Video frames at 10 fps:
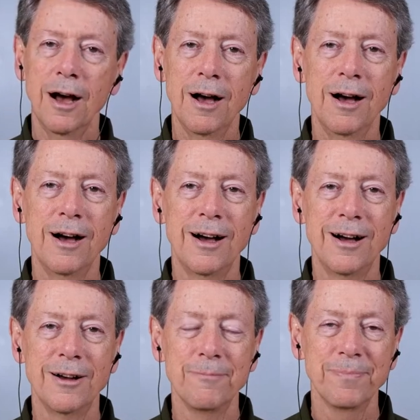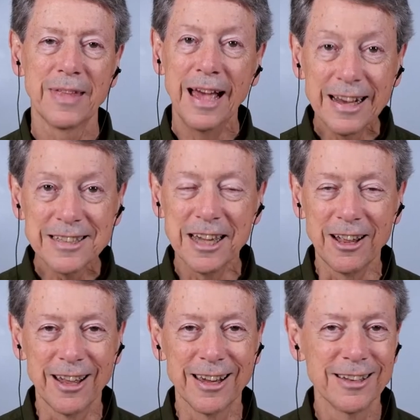Ah,
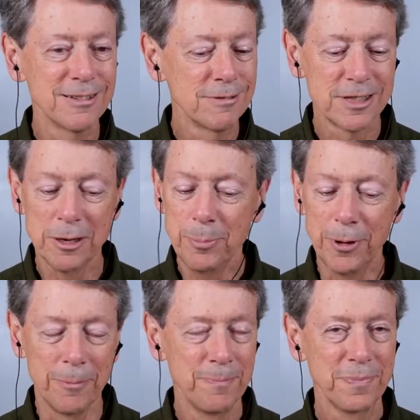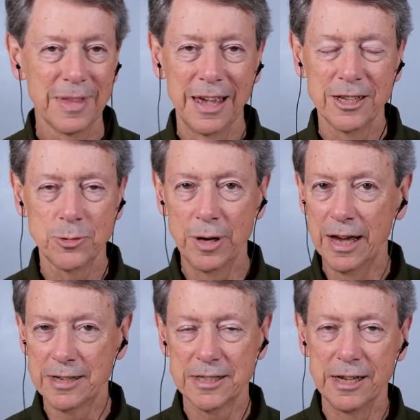exhaling, simple. As we
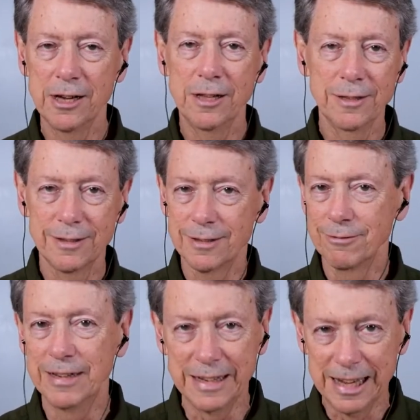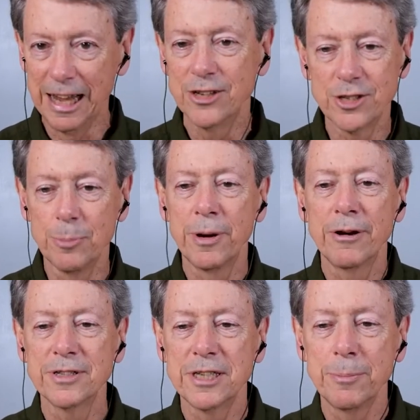exhale, we engage the
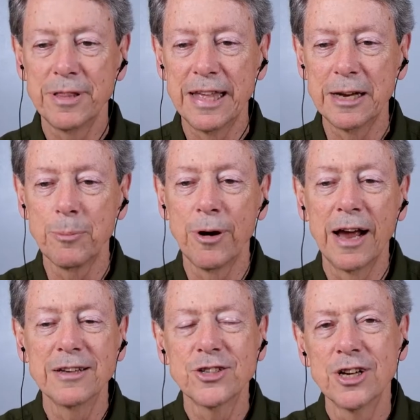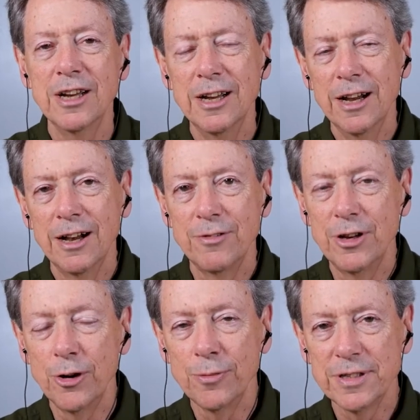parasympathetic branch of the
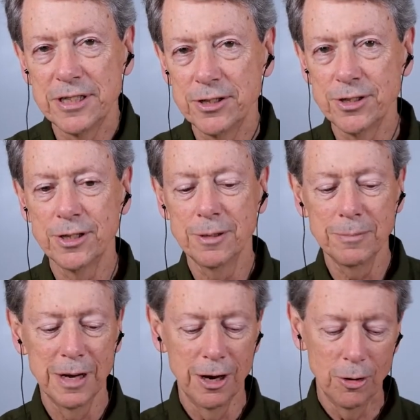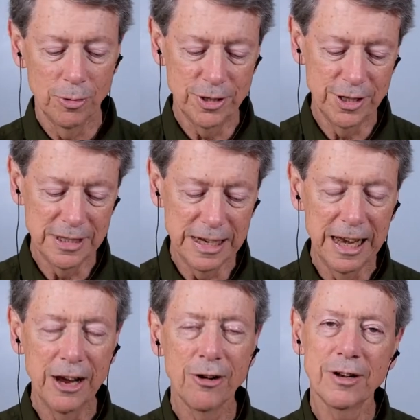nervous system, which is
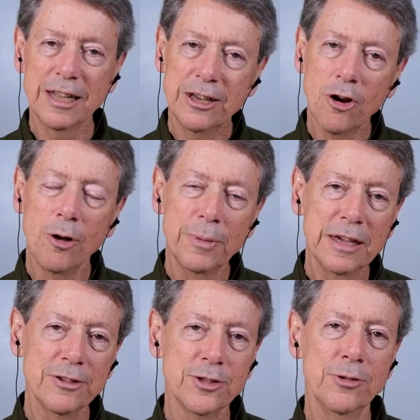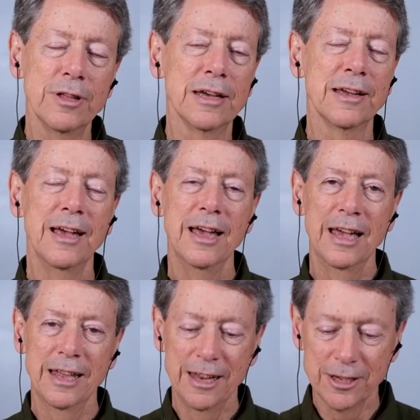inherently calming and soothing.
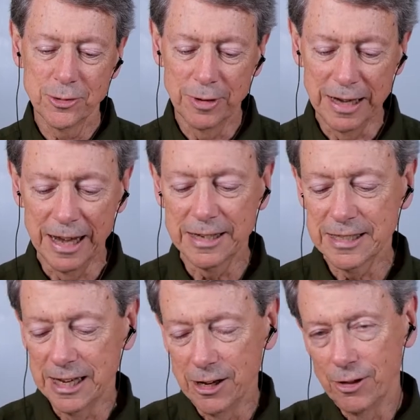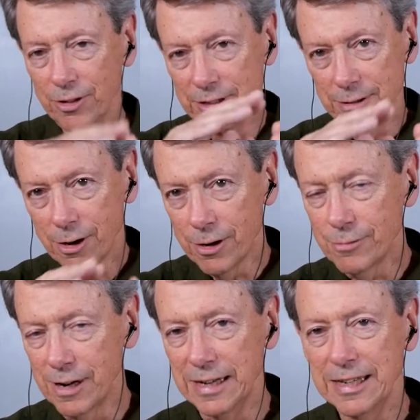And as we exhale, the heart
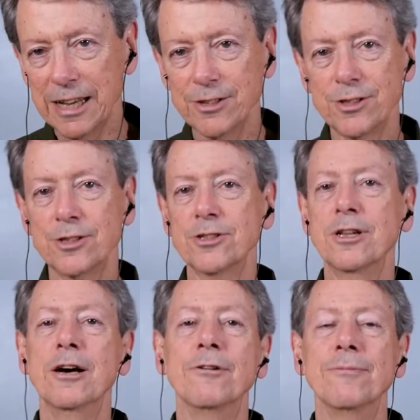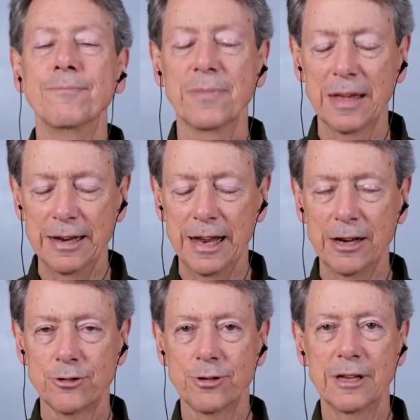rate tends to slow
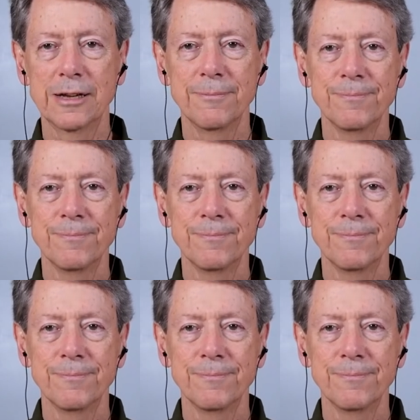naturally.